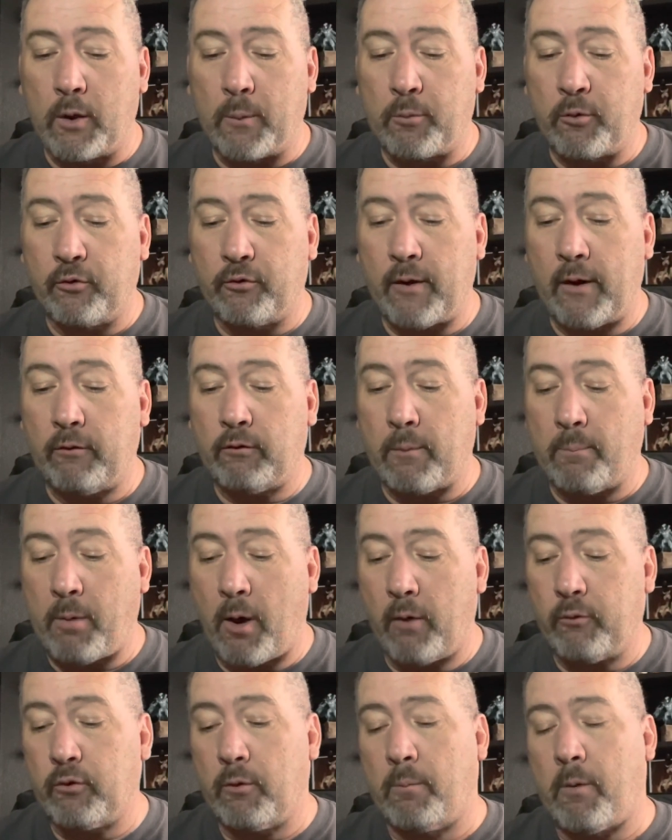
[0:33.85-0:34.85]
Presents a
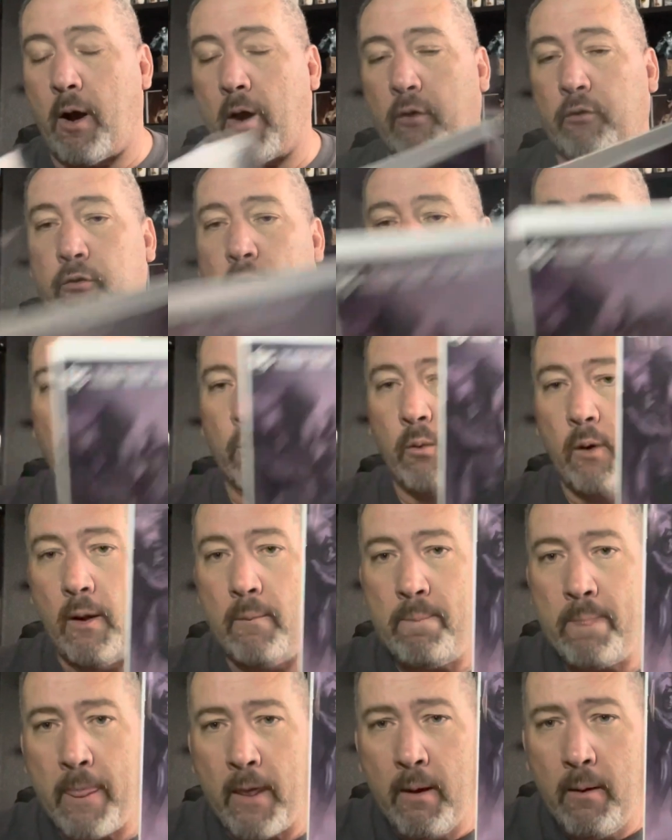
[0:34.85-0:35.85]
Puzzle Box number
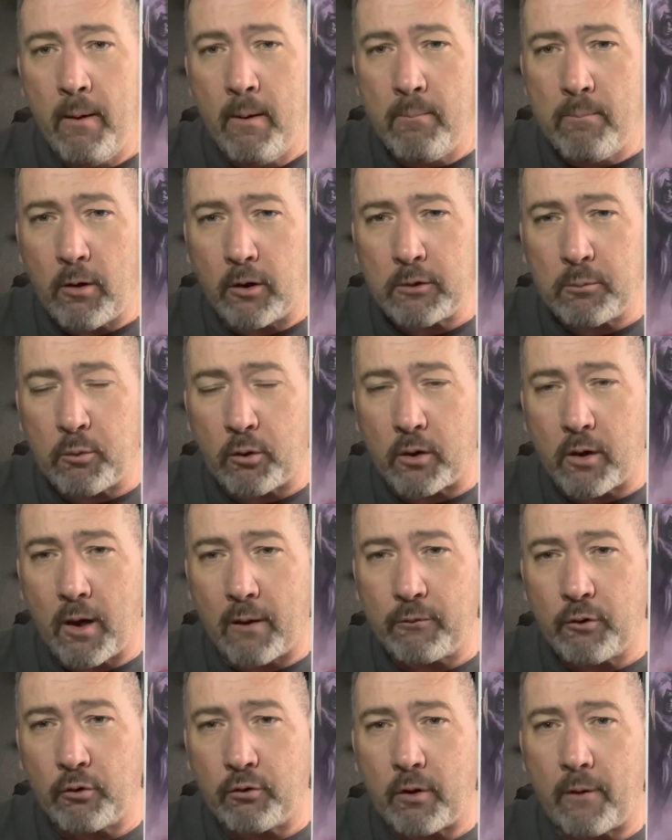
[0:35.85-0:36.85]
one multiple
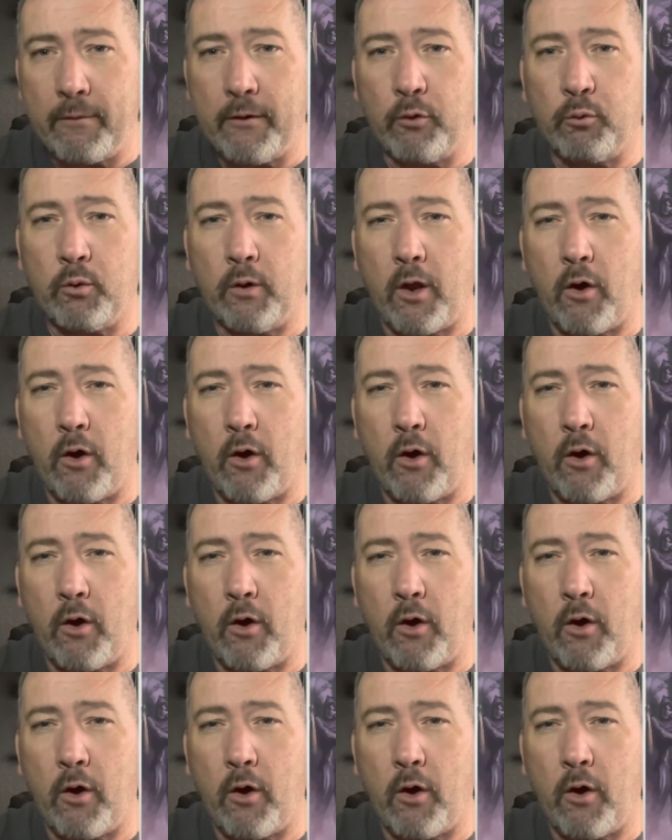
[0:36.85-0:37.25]
covers on this one.